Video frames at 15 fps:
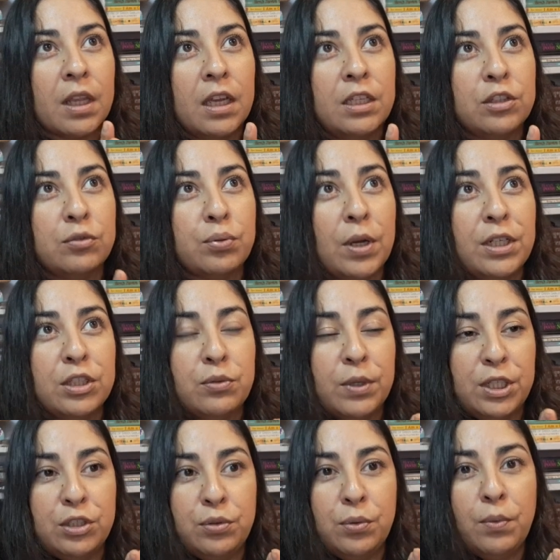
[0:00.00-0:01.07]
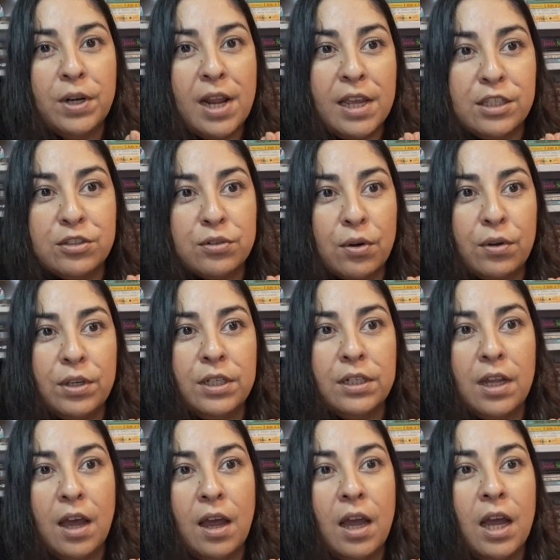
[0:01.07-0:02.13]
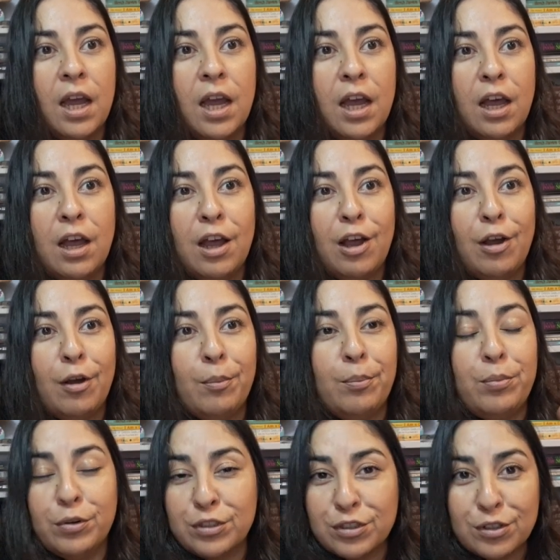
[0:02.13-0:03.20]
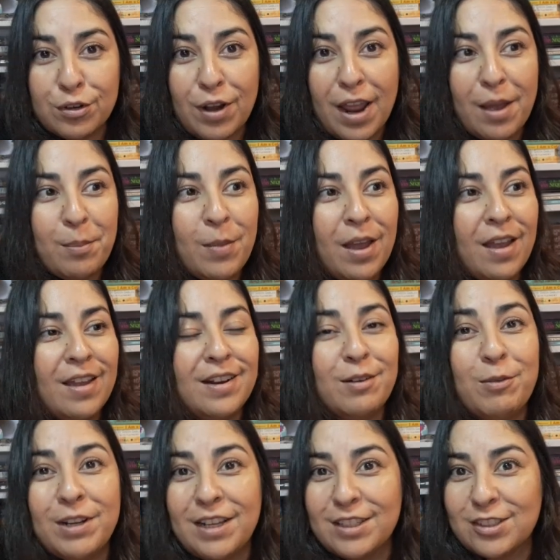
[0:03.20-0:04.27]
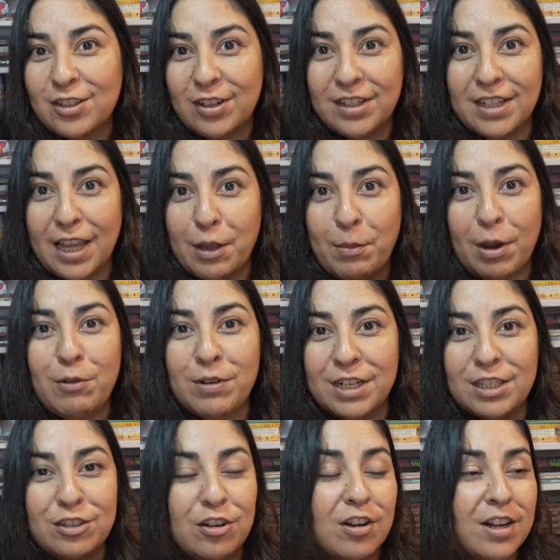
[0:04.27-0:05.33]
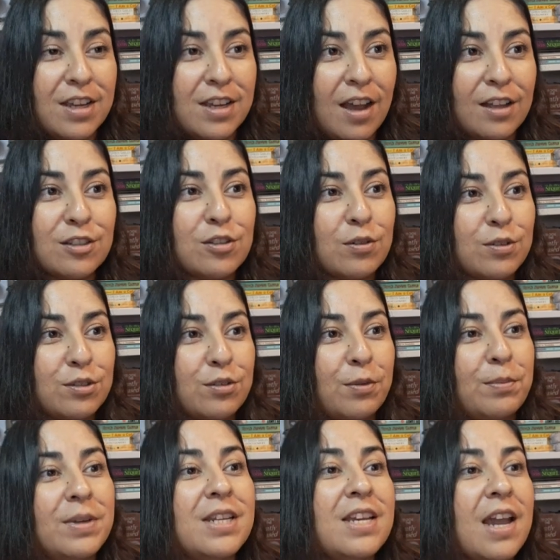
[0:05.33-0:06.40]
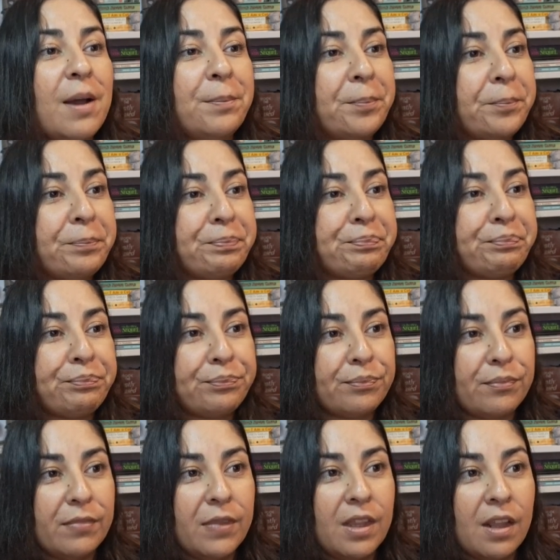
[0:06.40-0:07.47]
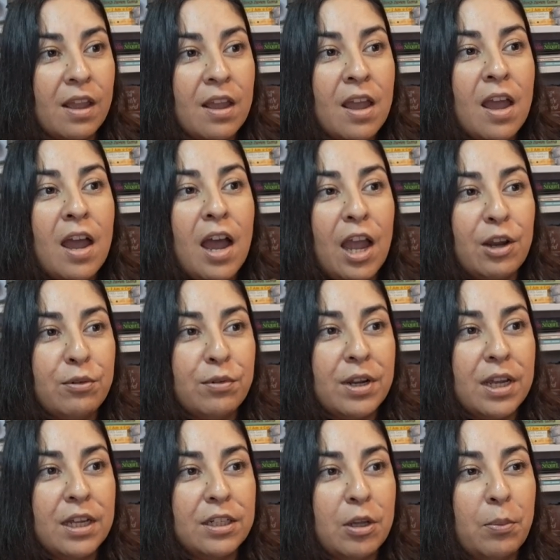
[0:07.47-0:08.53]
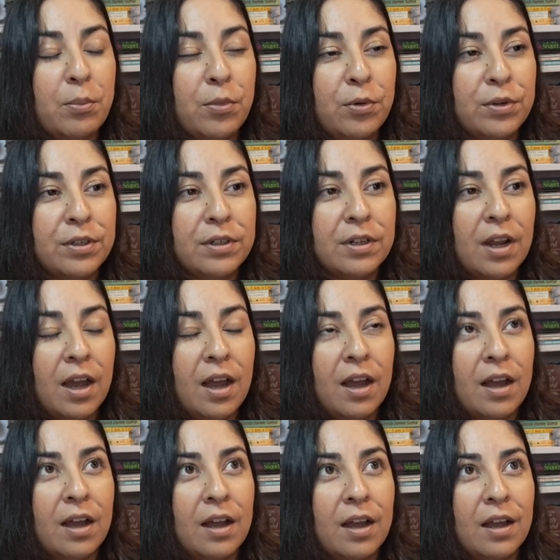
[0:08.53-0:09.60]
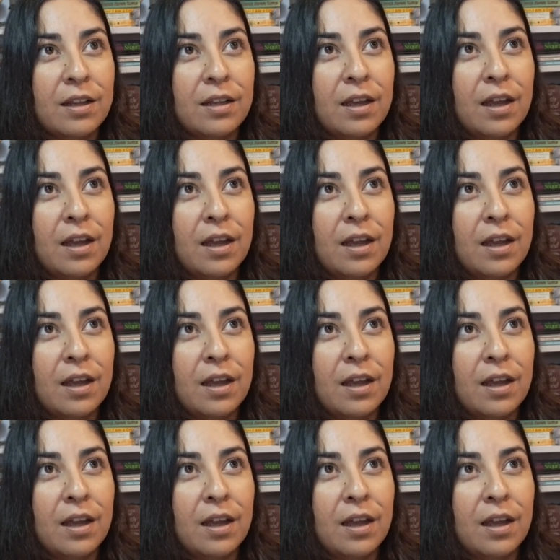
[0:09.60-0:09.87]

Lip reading: in 2022 when I joined Bookstagram, and then when I started like my reading journey on social media. I read I